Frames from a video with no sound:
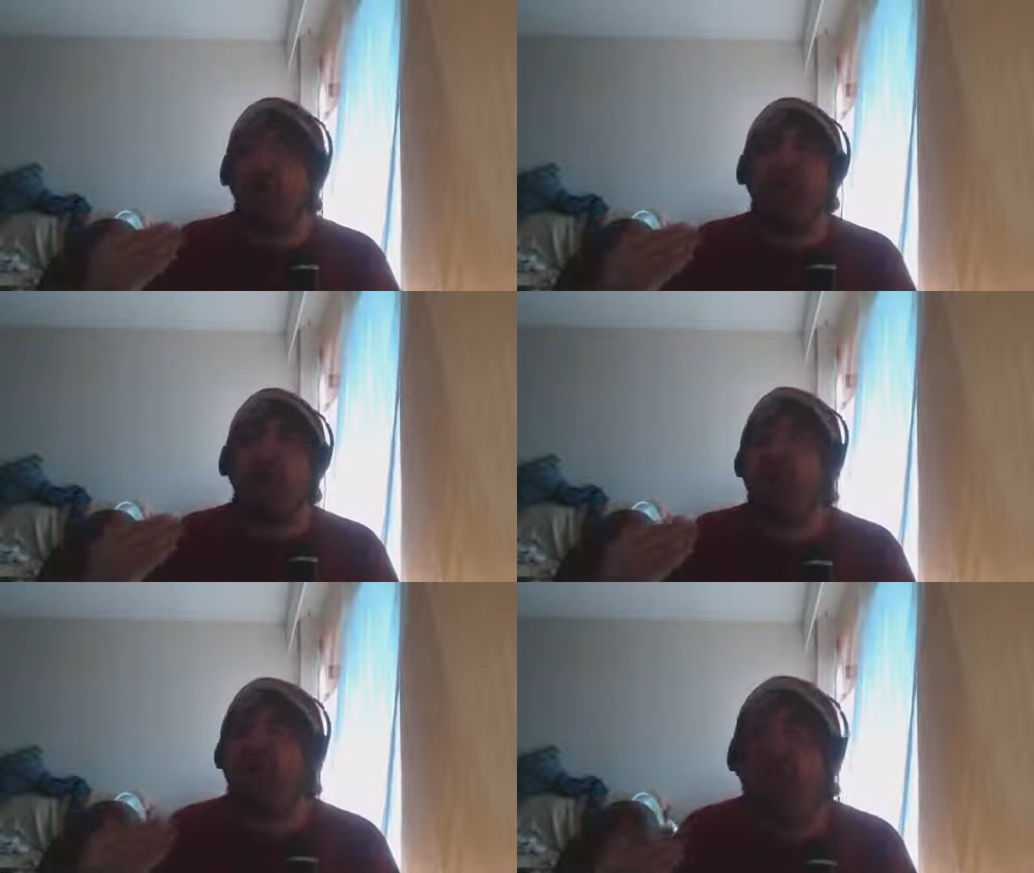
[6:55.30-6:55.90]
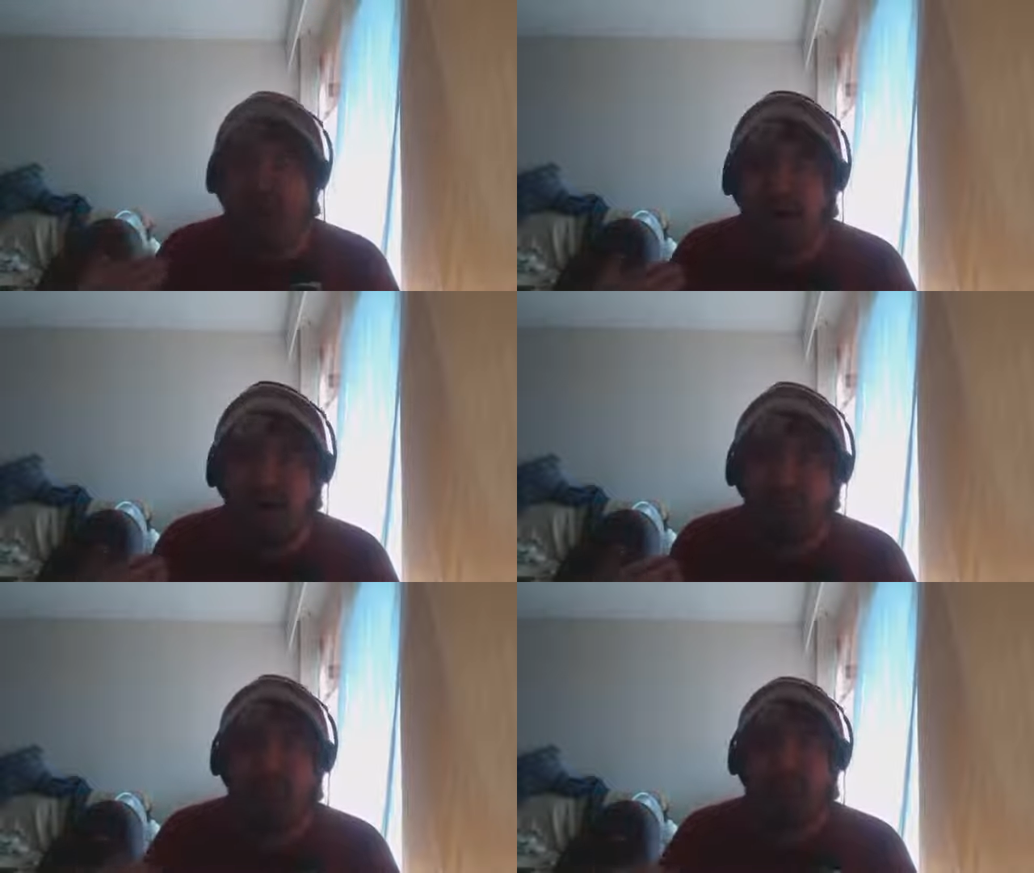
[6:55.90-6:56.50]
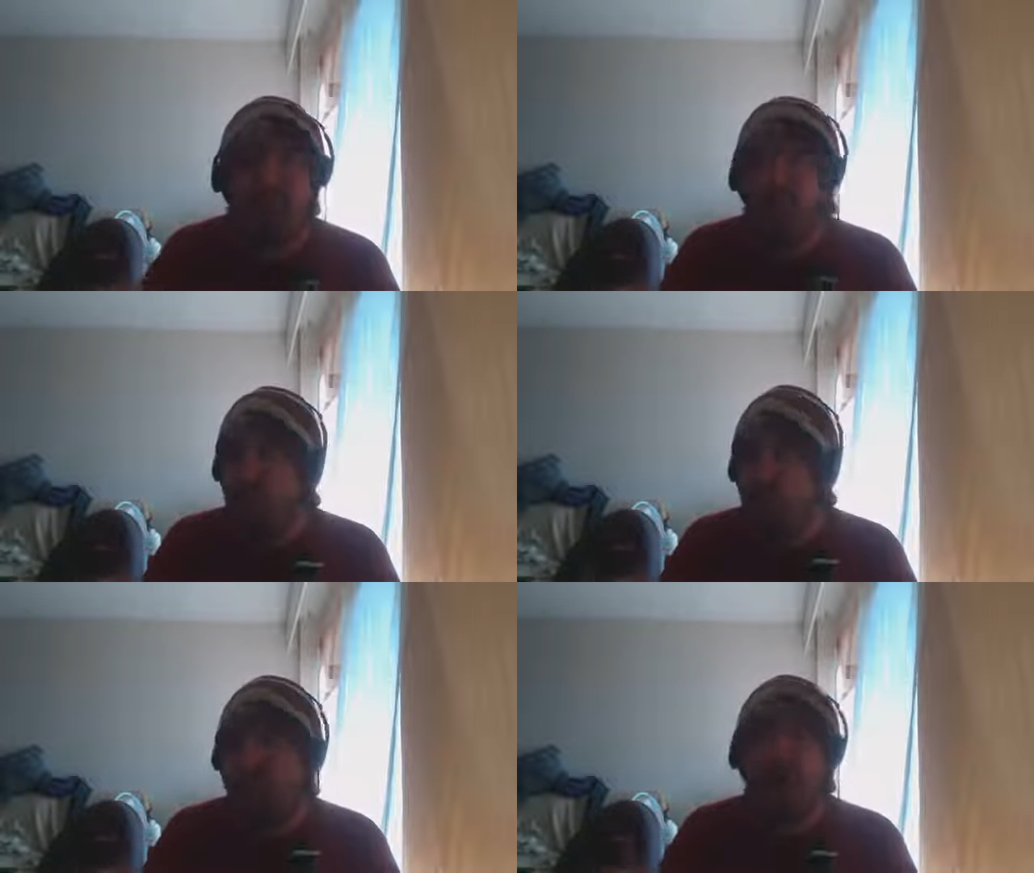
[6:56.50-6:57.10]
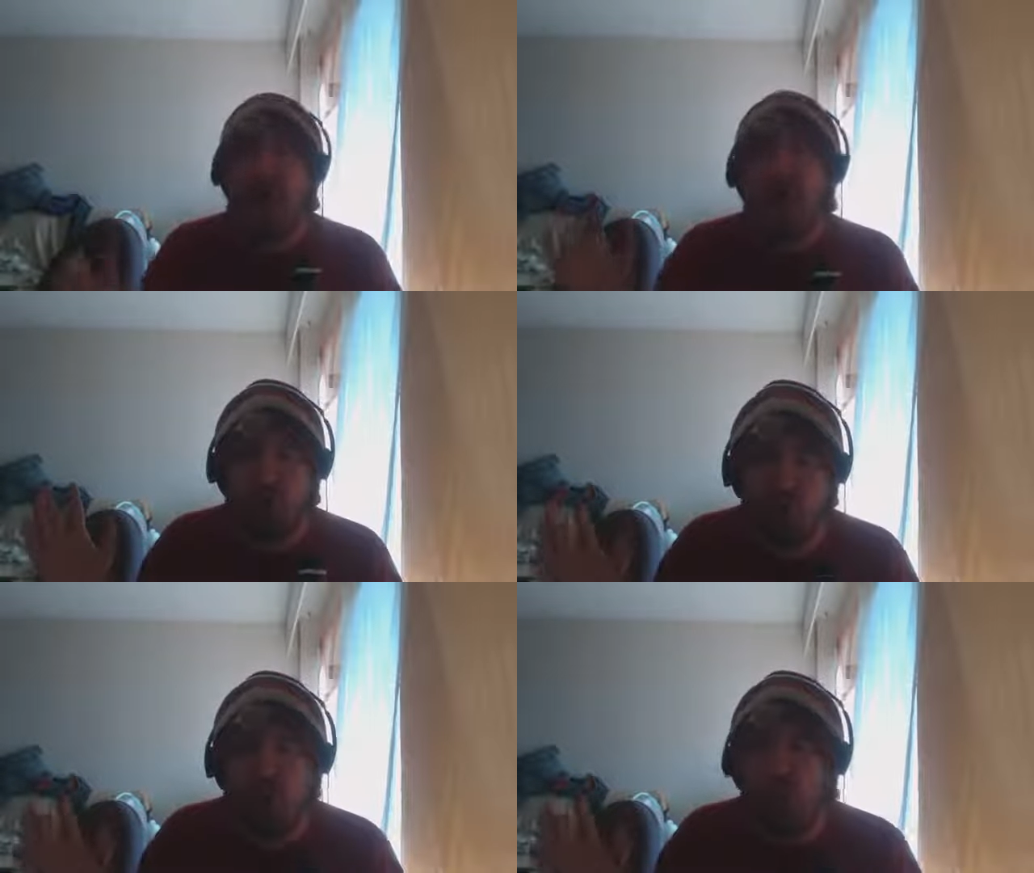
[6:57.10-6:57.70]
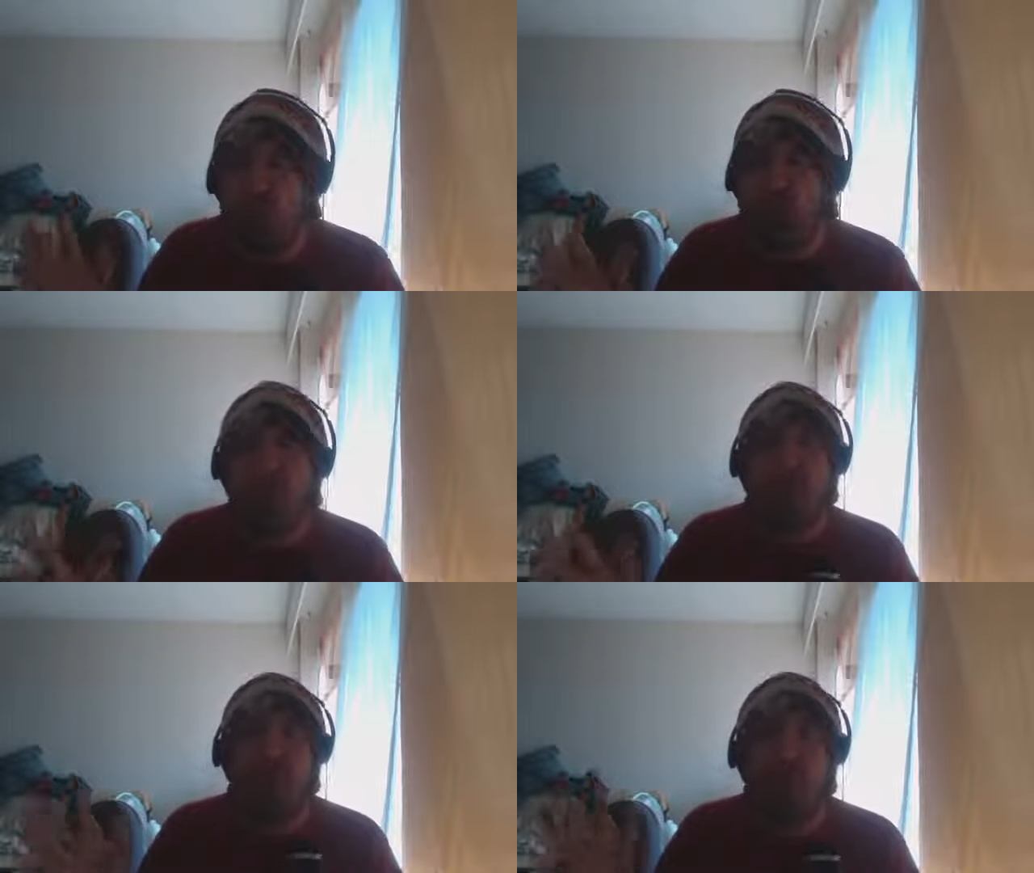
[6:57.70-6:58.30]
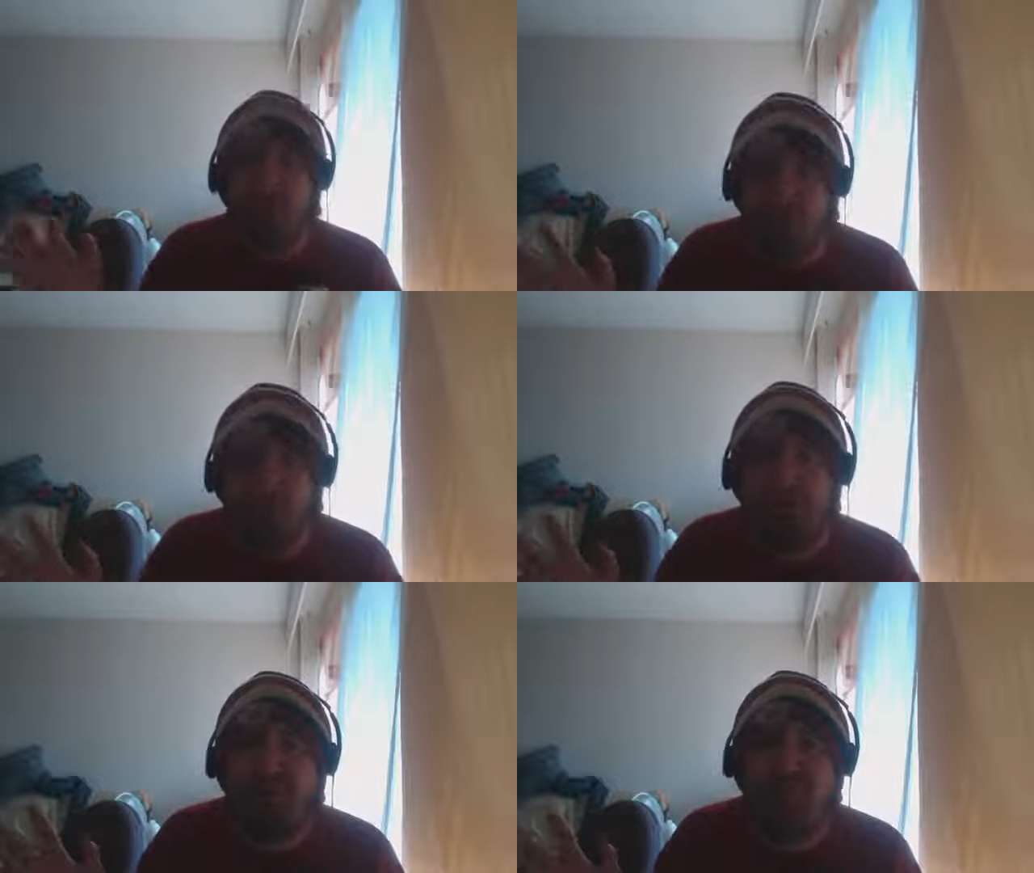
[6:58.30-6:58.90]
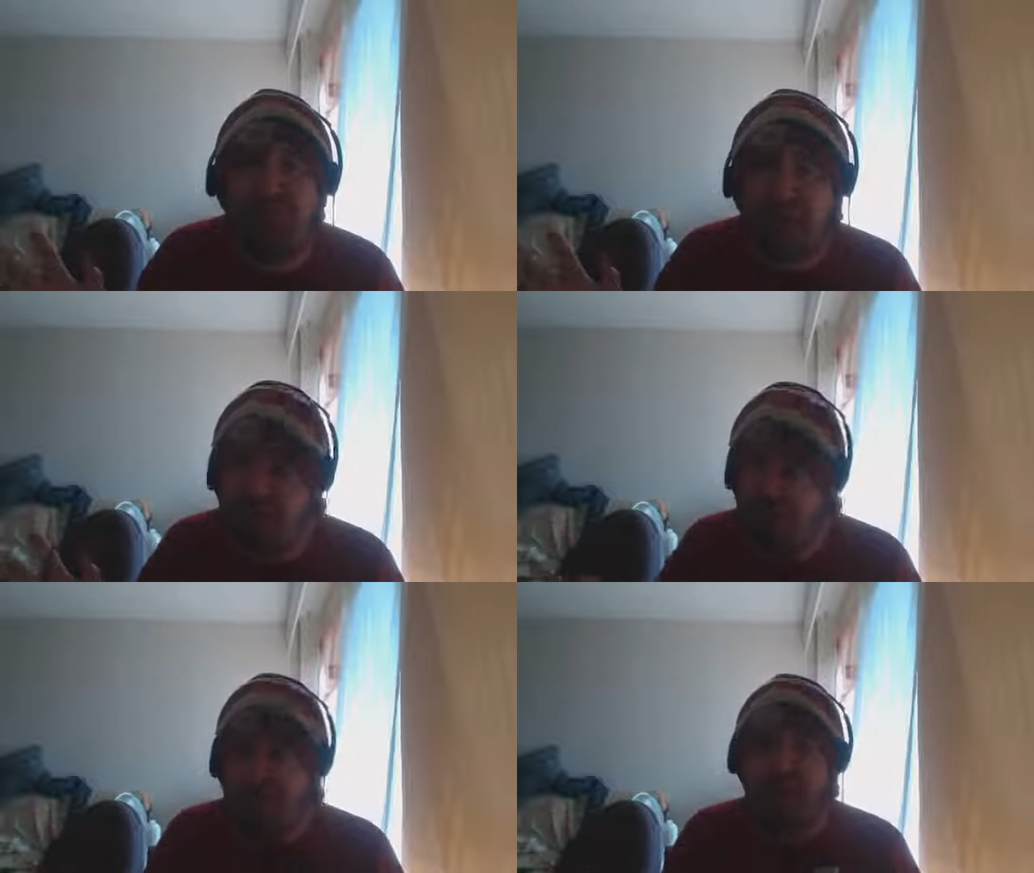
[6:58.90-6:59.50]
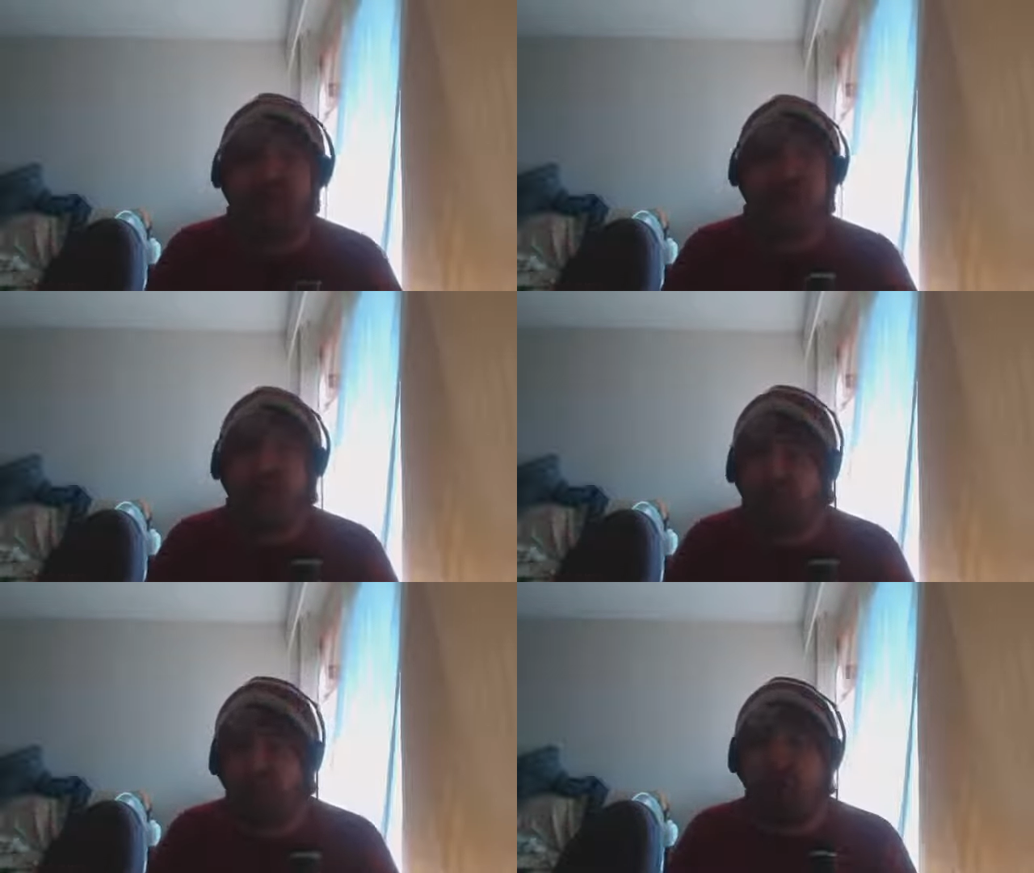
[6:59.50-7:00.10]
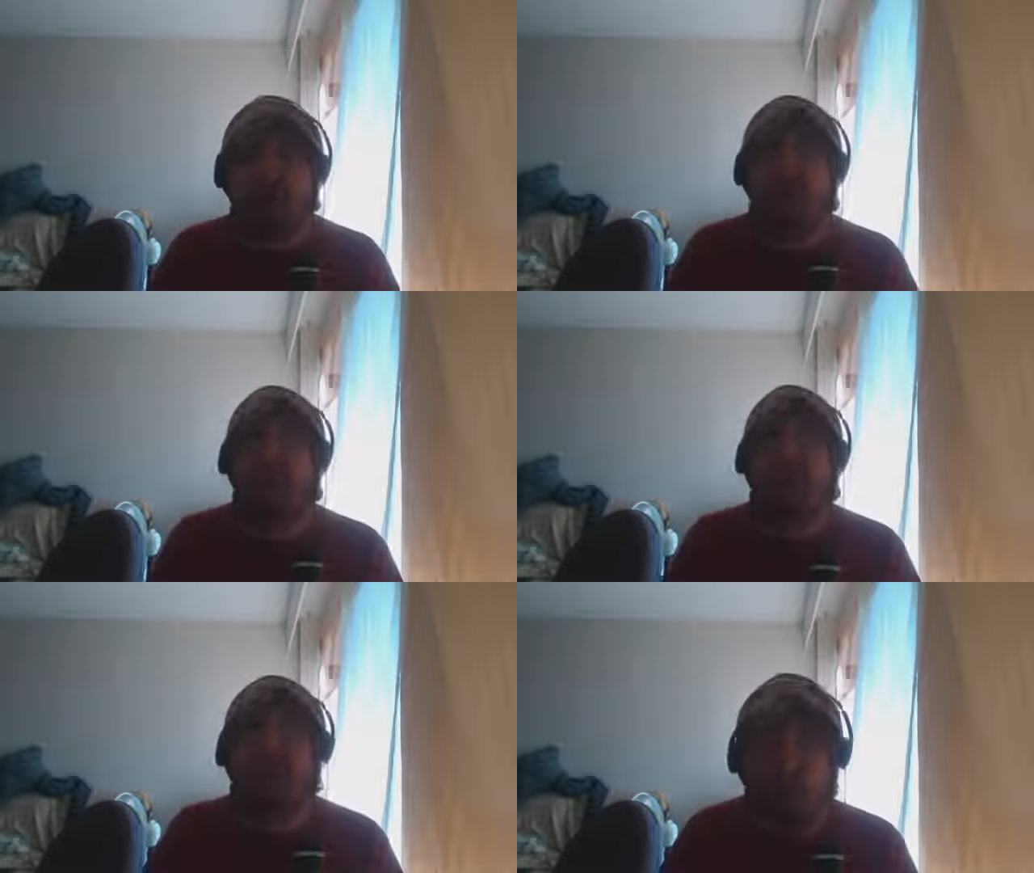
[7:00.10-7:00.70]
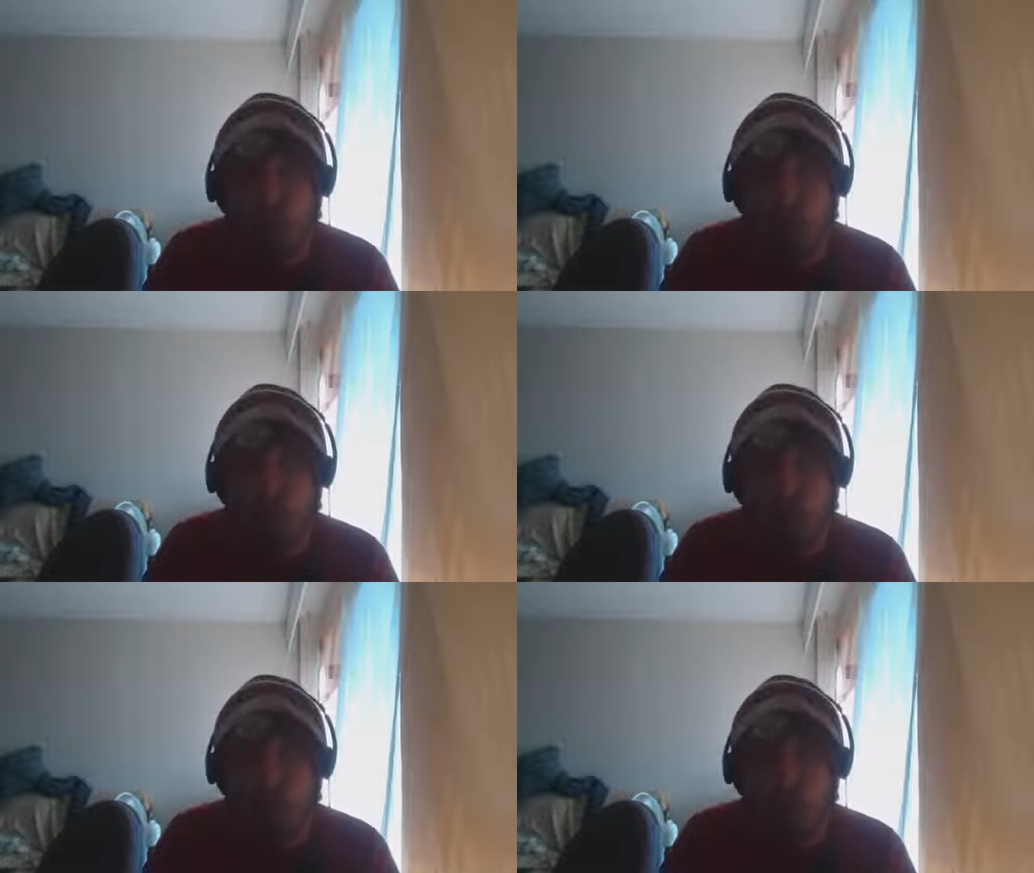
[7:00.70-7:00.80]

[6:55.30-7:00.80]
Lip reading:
[unreadable: no face in view]